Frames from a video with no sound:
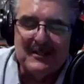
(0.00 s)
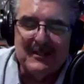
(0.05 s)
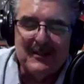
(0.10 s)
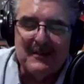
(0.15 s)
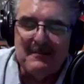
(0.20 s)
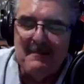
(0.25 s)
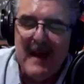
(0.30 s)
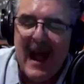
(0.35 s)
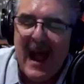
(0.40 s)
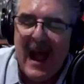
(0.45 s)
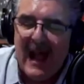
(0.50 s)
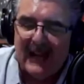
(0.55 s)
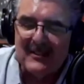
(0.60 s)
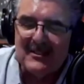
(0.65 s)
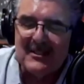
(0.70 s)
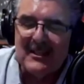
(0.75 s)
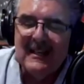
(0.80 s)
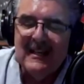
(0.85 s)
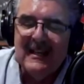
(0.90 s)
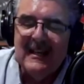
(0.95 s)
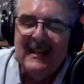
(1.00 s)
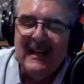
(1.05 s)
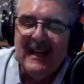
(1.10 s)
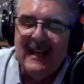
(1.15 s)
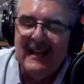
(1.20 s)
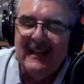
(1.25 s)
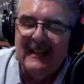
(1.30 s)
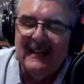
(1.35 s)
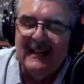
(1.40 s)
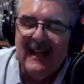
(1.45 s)
to the max.
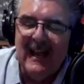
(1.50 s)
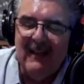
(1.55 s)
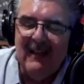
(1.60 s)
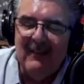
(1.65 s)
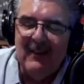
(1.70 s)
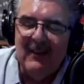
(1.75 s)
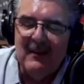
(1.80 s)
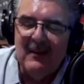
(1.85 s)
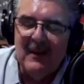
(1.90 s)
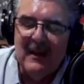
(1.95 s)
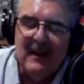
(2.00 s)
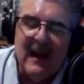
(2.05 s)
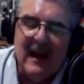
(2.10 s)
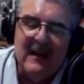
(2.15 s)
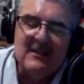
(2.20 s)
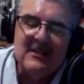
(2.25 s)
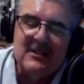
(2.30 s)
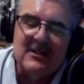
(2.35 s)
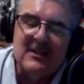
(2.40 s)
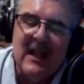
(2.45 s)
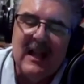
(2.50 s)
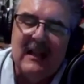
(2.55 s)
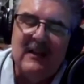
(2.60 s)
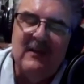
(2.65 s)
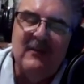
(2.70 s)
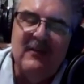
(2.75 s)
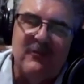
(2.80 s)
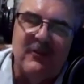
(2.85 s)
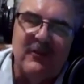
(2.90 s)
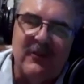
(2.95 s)
And I just thank
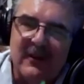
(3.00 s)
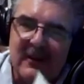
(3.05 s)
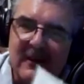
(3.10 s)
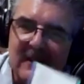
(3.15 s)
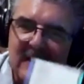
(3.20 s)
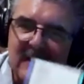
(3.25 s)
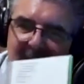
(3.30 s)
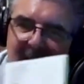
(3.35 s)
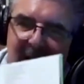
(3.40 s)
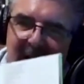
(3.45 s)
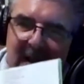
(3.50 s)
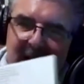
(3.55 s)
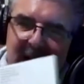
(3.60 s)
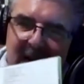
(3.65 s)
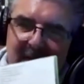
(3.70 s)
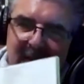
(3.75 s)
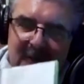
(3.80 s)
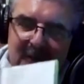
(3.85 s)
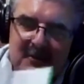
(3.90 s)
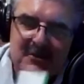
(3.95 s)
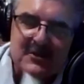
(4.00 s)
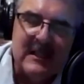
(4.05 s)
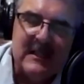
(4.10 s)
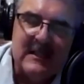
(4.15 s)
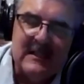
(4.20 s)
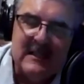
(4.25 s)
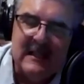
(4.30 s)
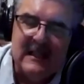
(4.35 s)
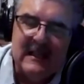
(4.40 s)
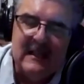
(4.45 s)
you for the
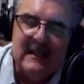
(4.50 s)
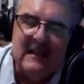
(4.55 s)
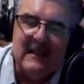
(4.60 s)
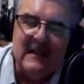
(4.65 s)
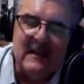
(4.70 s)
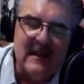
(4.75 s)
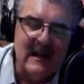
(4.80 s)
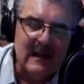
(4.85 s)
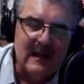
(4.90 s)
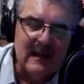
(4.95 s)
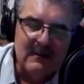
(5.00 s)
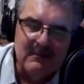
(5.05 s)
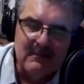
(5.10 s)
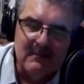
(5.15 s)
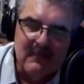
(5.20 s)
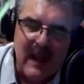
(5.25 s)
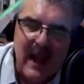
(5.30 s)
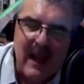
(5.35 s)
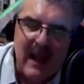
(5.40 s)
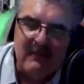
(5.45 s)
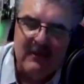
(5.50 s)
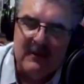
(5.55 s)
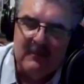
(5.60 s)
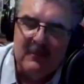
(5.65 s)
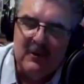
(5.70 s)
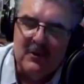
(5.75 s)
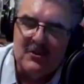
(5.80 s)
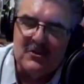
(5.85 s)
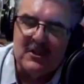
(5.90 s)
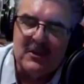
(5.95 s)
CD.
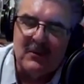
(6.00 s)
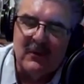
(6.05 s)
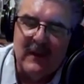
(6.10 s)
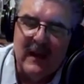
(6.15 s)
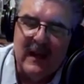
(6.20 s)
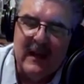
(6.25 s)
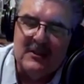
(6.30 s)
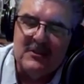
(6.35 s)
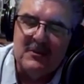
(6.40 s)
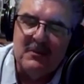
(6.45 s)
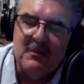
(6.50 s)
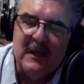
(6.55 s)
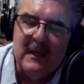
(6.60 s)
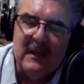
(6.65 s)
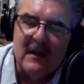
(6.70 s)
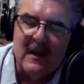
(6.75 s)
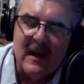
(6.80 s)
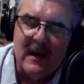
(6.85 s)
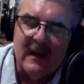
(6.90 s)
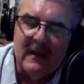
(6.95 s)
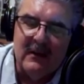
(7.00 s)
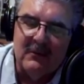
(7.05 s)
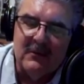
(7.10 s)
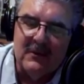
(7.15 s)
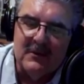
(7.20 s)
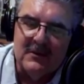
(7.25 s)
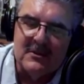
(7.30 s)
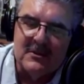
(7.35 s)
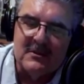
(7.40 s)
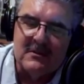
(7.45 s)
Having music with HB on it
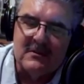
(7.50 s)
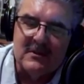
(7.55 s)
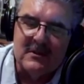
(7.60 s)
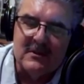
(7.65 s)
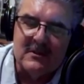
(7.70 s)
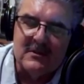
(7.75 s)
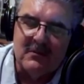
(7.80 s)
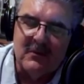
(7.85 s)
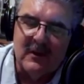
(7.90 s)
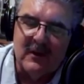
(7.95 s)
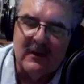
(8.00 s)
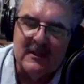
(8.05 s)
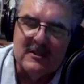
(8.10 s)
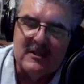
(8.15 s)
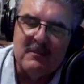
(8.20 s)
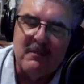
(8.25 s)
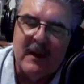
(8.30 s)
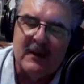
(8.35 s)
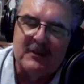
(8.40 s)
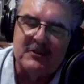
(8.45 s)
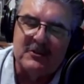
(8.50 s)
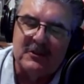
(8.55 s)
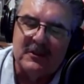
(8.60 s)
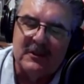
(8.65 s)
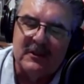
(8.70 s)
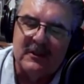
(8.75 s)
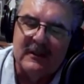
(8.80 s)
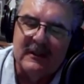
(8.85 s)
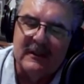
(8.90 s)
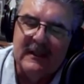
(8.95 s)
was just really
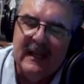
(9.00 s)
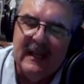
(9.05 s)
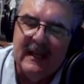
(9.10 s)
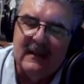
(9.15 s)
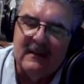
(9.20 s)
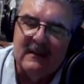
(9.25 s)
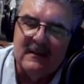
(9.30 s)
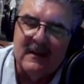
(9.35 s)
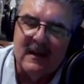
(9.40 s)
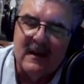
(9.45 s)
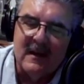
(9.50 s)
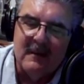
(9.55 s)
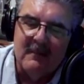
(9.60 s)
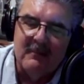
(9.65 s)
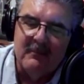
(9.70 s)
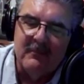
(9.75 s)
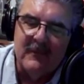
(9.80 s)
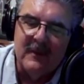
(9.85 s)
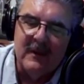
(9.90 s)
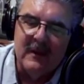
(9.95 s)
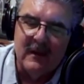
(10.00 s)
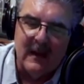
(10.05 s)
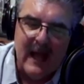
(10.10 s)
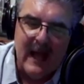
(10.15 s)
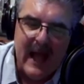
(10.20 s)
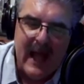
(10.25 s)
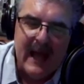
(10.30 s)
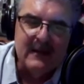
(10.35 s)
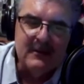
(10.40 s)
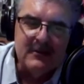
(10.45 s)
special, and
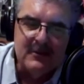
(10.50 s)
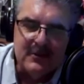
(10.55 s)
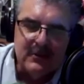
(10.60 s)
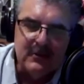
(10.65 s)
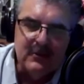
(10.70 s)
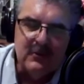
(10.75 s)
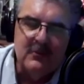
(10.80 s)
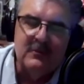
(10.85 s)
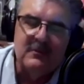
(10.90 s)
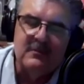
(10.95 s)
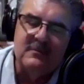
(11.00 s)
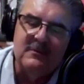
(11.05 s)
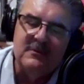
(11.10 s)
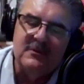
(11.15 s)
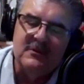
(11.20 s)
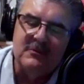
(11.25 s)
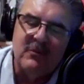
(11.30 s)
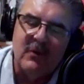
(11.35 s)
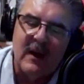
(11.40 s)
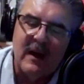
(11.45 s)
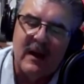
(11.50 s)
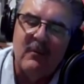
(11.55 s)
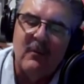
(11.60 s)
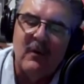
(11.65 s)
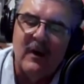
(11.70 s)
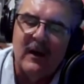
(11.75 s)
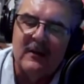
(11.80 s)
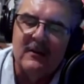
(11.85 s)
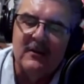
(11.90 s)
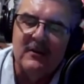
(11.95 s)
it'll add to what I
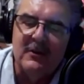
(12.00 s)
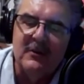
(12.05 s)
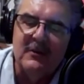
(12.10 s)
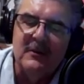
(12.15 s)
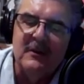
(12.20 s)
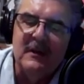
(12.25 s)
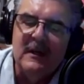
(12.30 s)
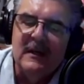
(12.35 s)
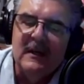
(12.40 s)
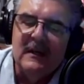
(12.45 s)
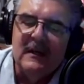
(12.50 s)
want to do.